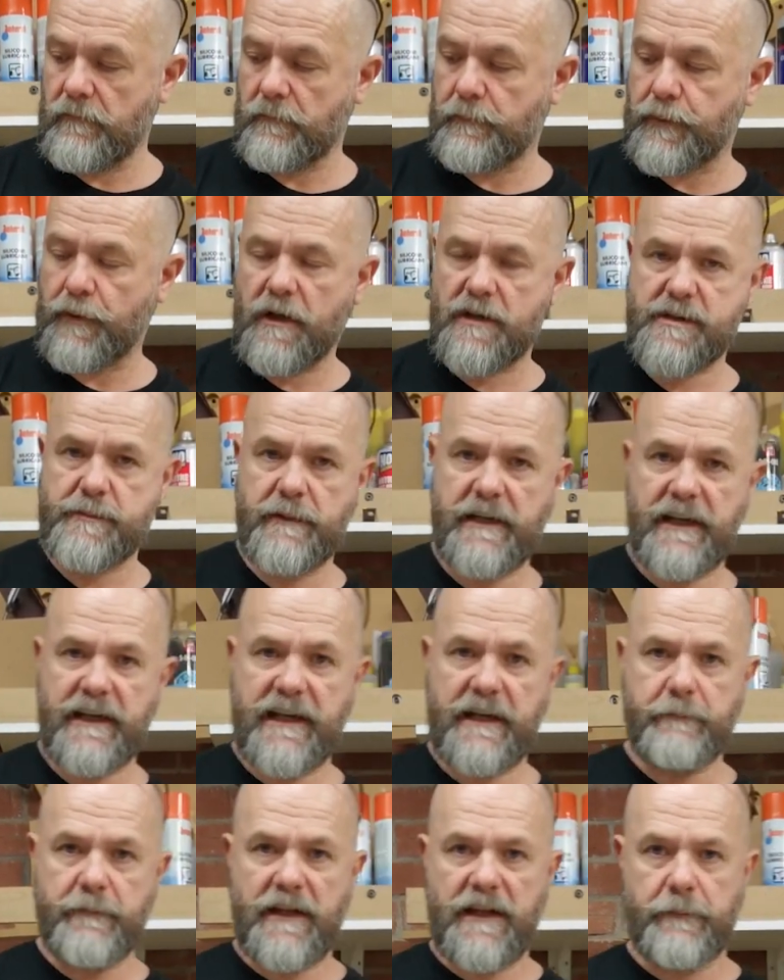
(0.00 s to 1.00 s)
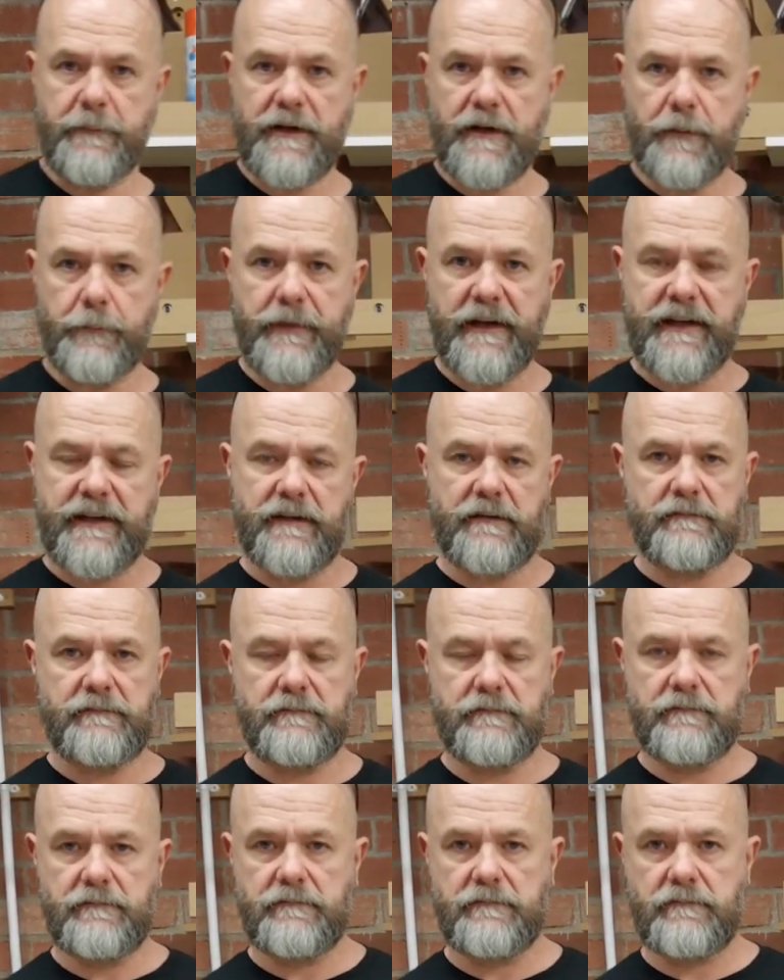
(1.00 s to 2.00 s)
Approximately an 8mm bit.
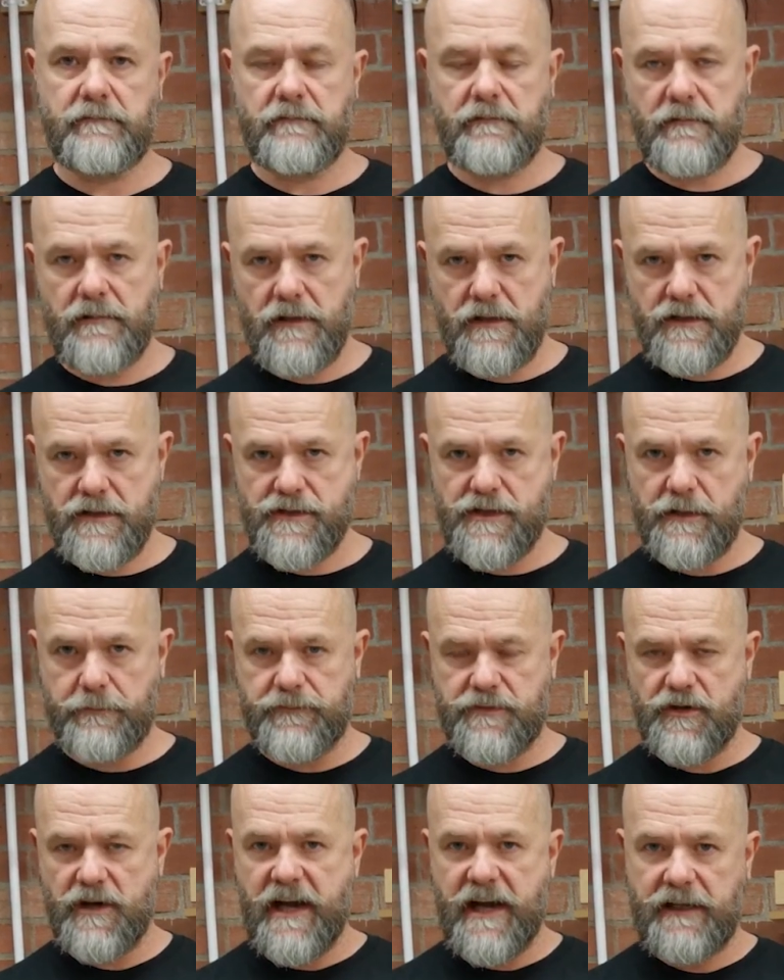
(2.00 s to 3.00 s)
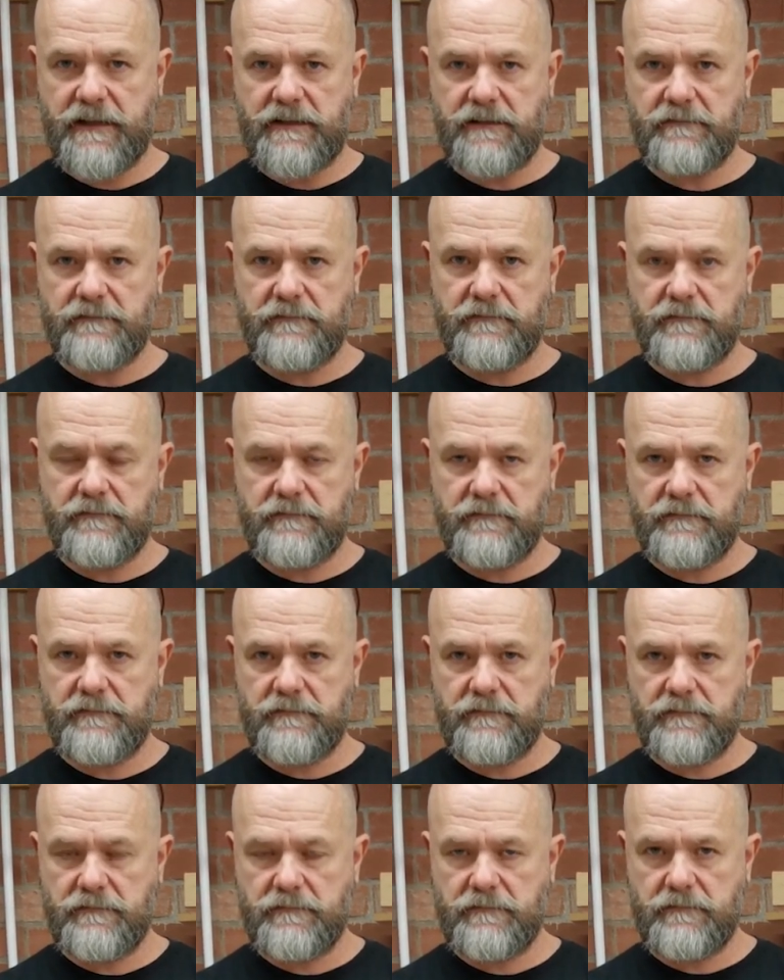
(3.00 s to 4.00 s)
Subtract
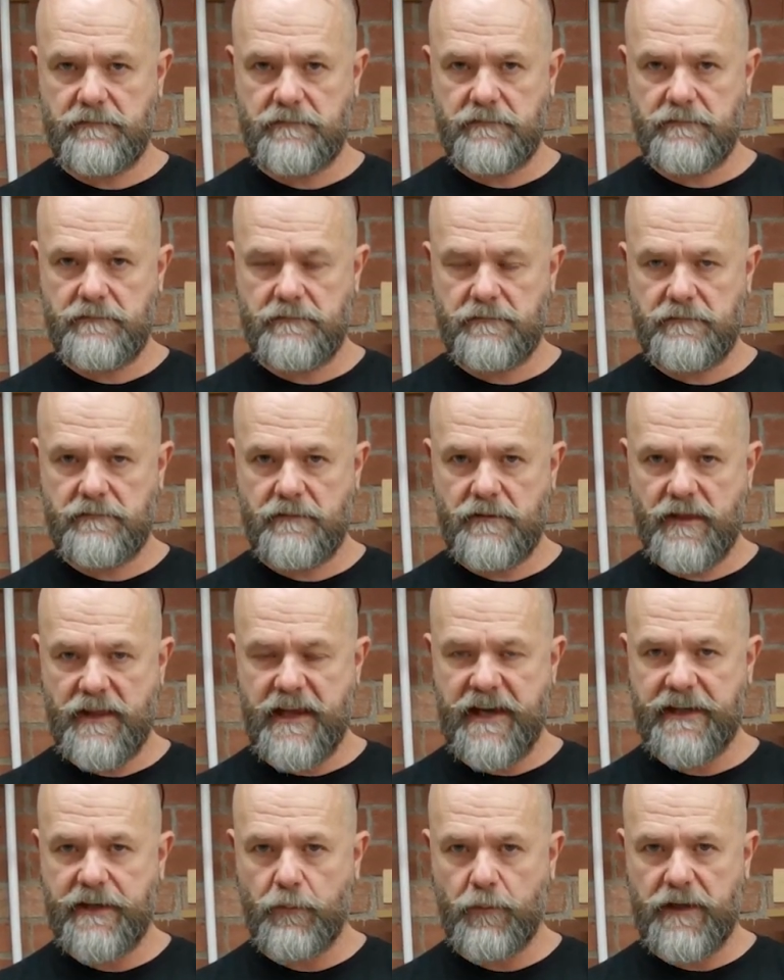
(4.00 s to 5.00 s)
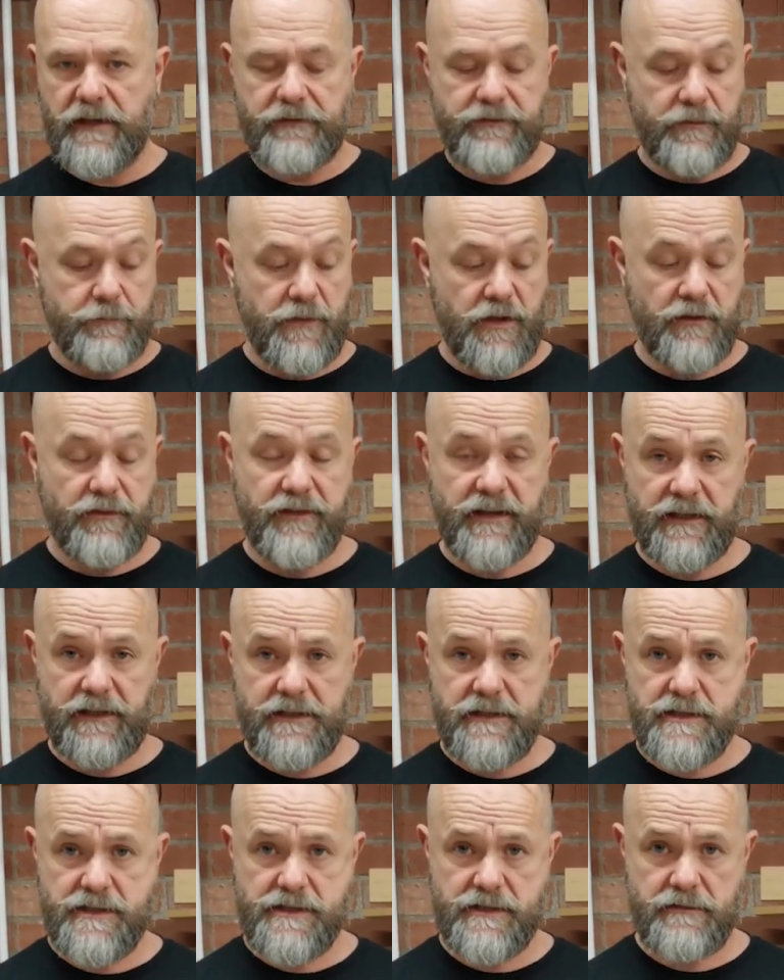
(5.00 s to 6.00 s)
that away from your
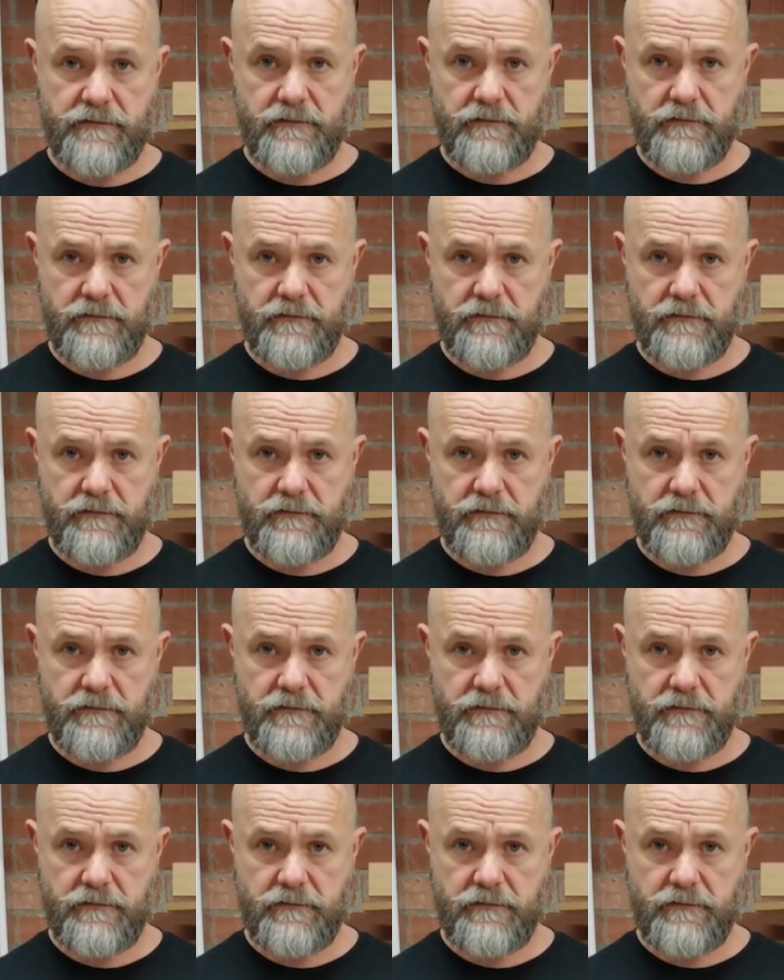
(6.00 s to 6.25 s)
thickness.